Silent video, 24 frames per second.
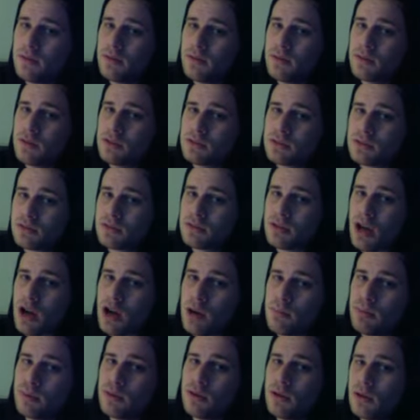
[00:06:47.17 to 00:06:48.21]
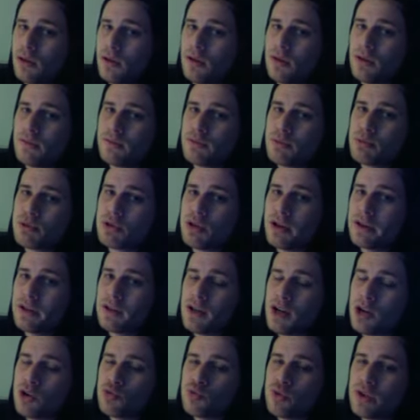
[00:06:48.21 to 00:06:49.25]
in the tub from cutting
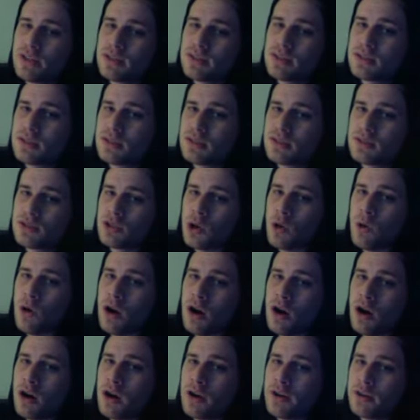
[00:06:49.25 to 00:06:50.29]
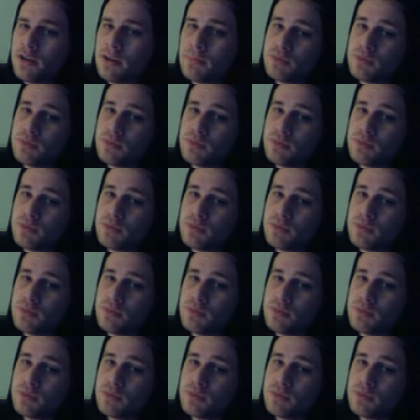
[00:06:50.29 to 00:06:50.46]
our wrists so hard.